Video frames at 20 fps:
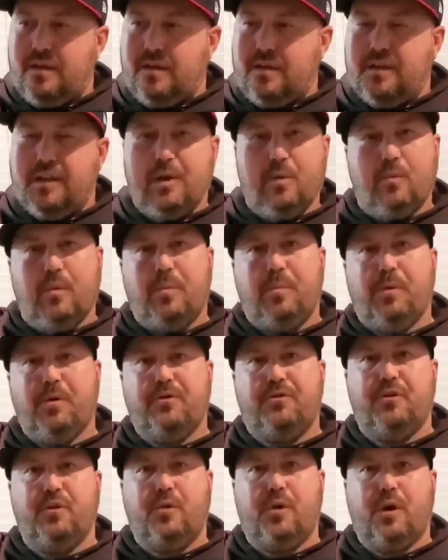Didn't we put
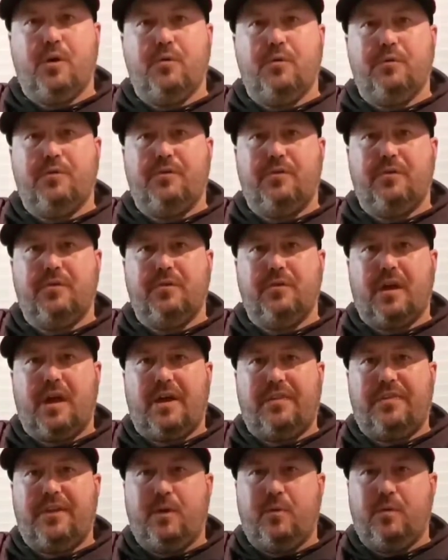2 coats? I
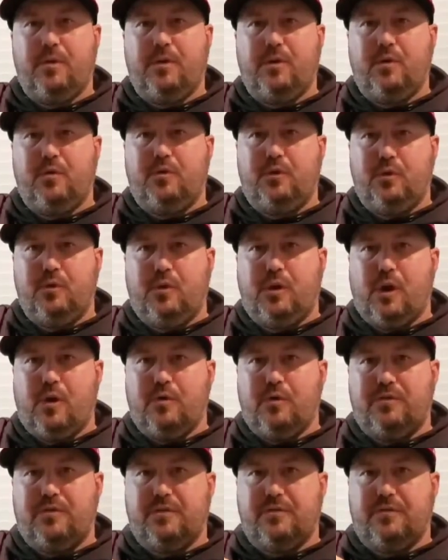think we do 2
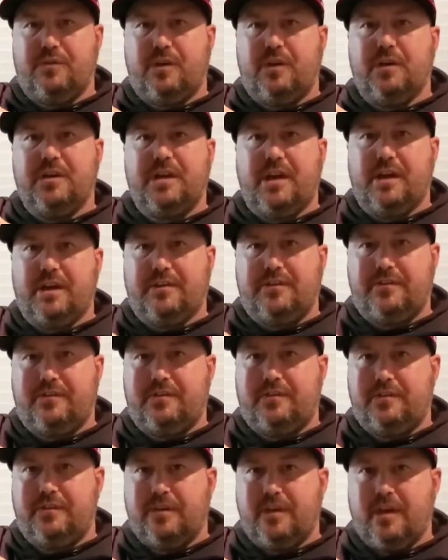coats of,
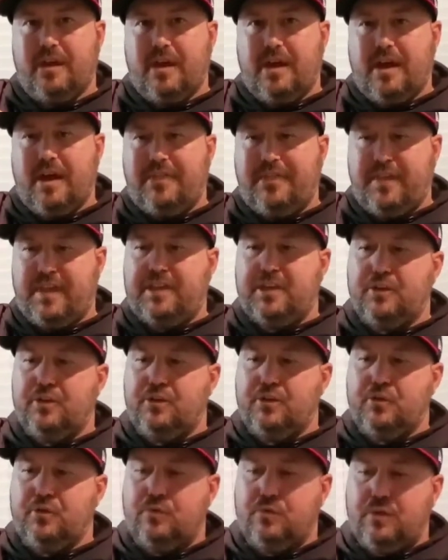yes. I think
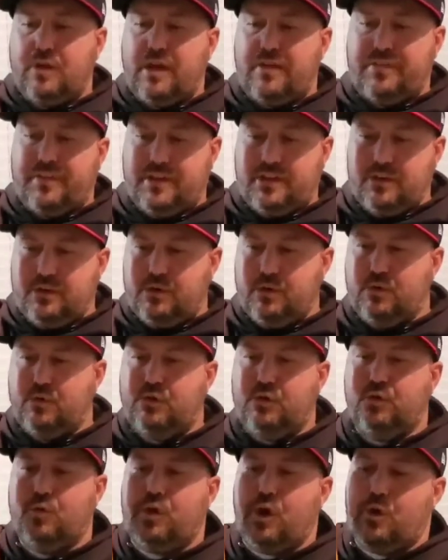so. I think you do
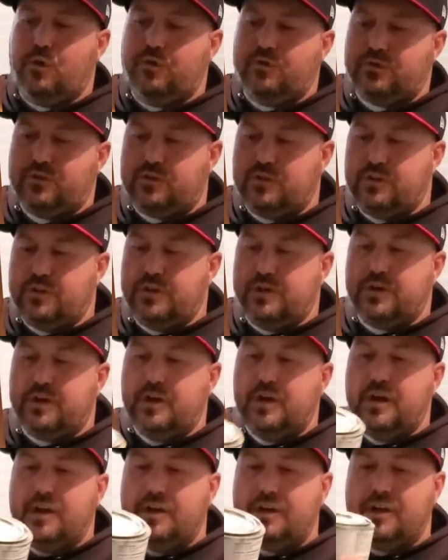2 coats of clear.
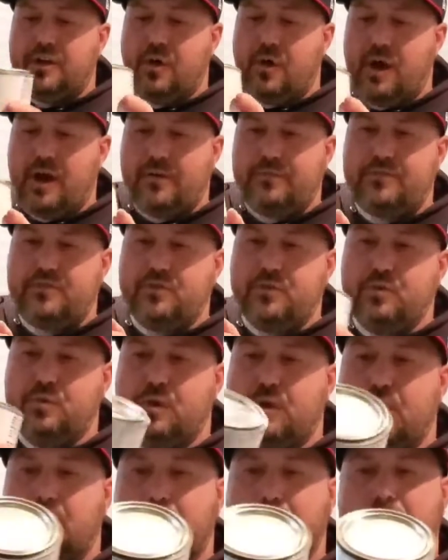You're going to have
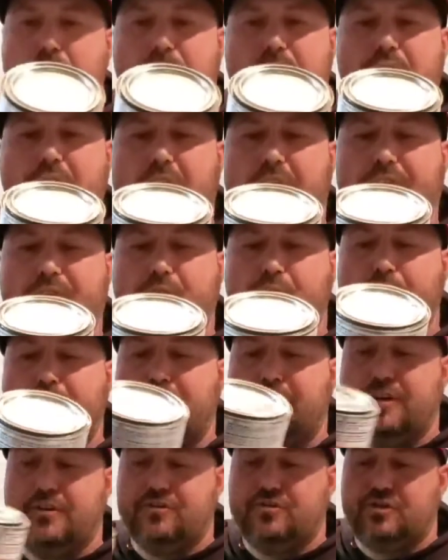to, you have to read
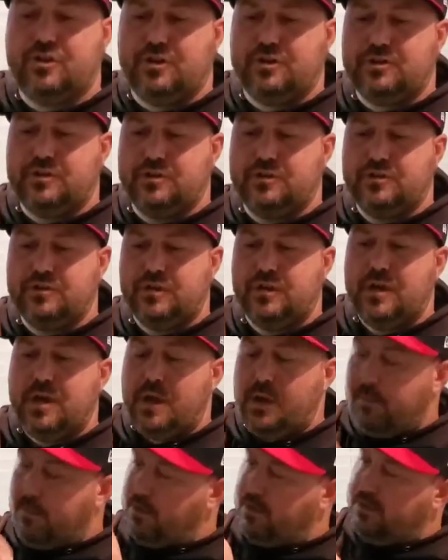the instructions.
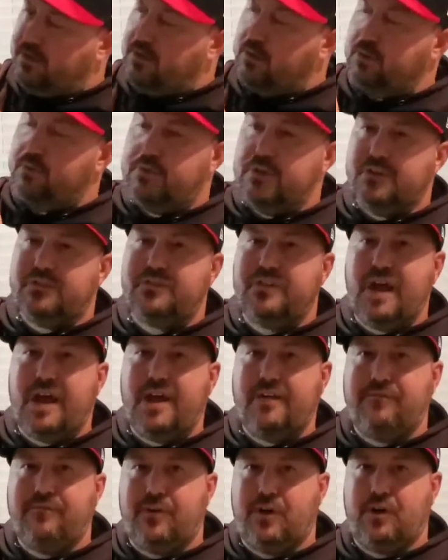But do this
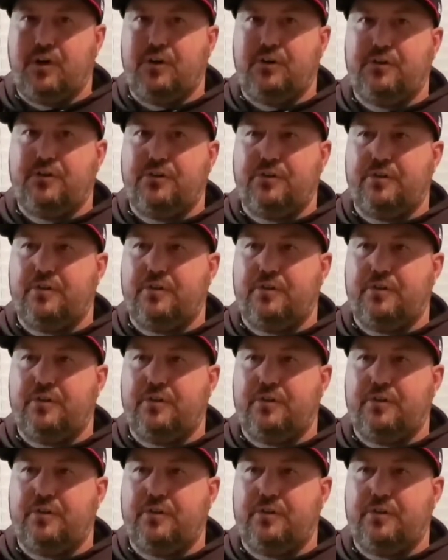side first.